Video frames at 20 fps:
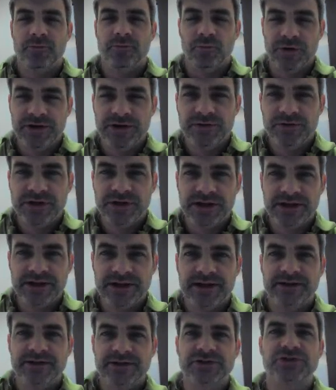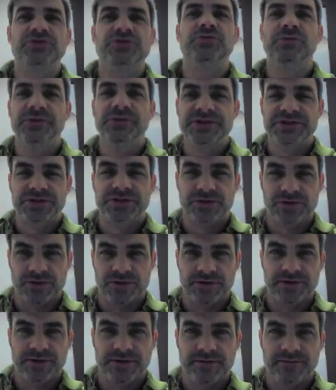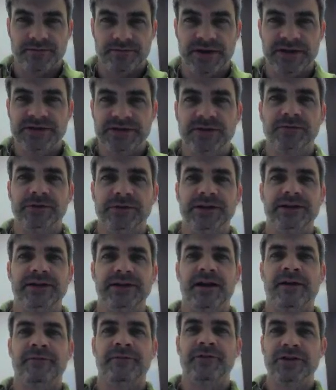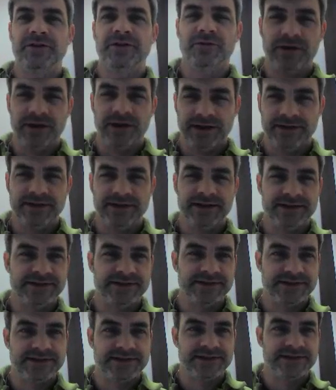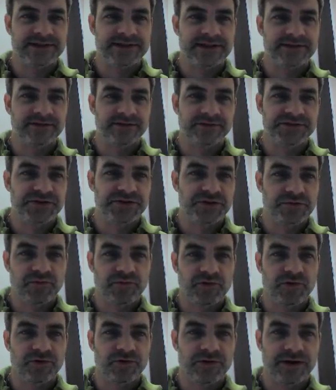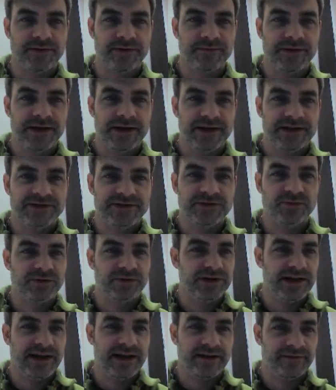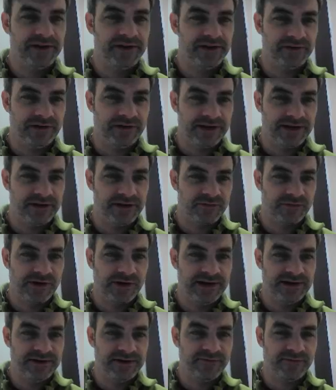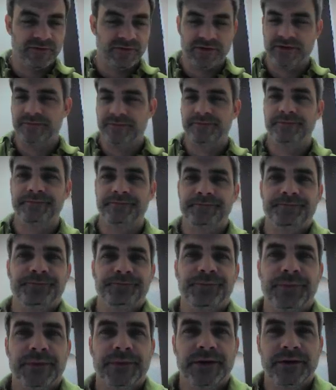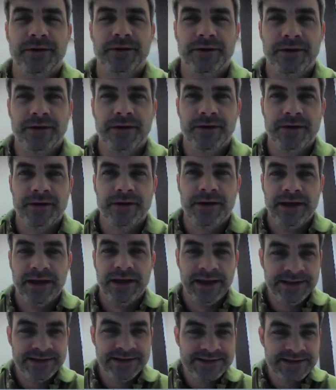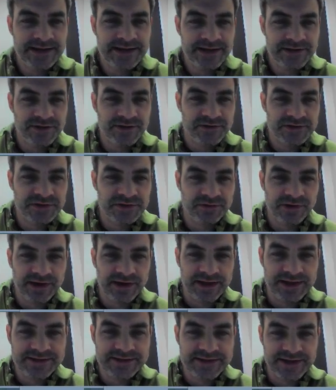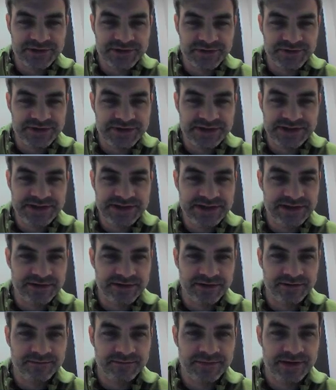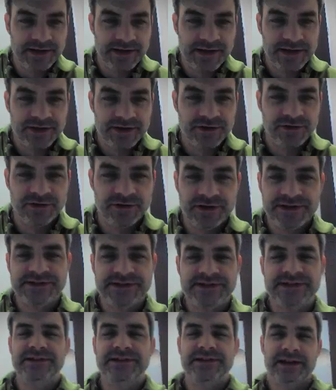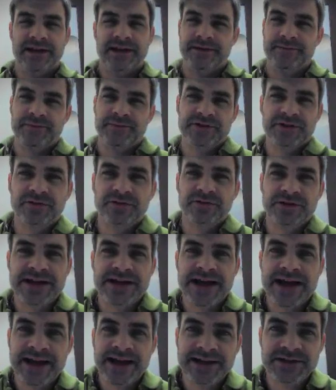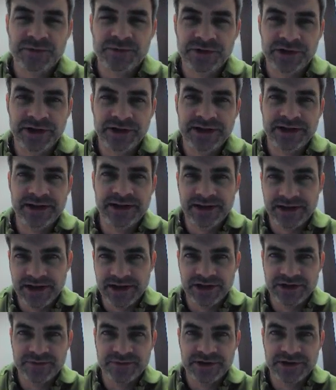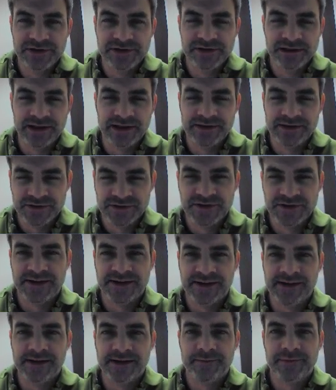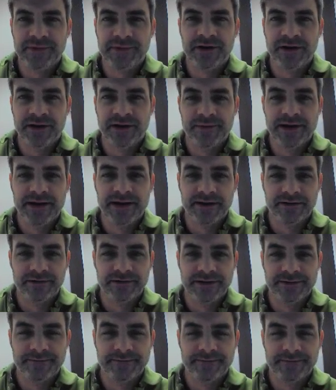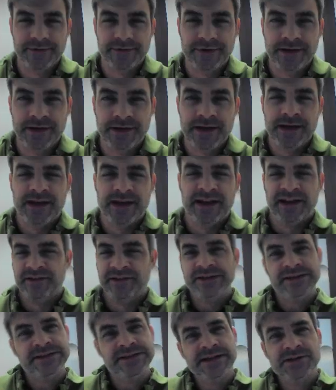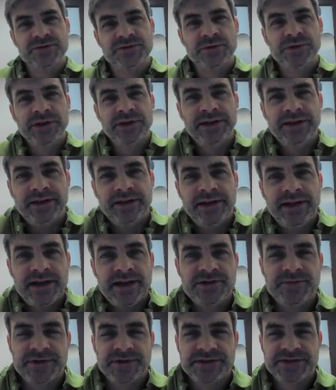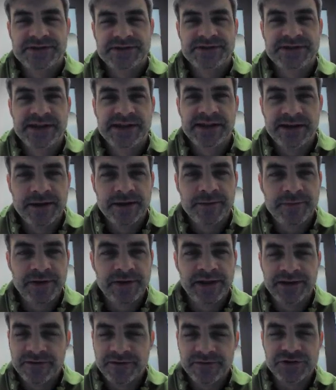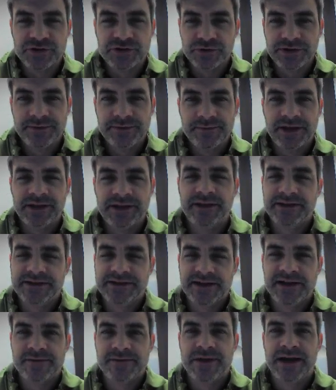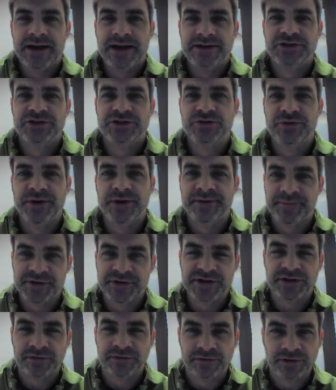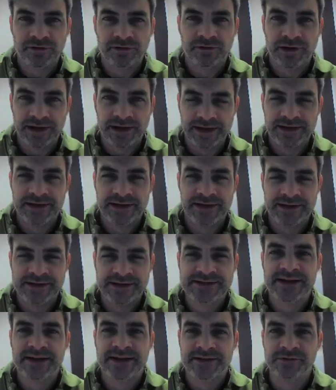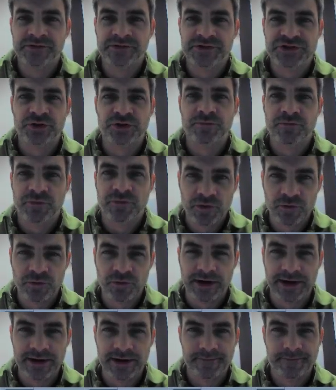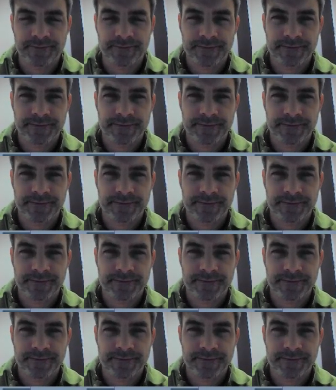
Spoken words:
When you connect to Lacert, basically every client that exists inside the Lacert program is going to have a client created for them. Inside those clients, as you see here, you're going to see a particular tax-related engagement that is set up automatically. Now, these tax-related engagements set up individually, and they tie back to a particular client inside the Lacert program.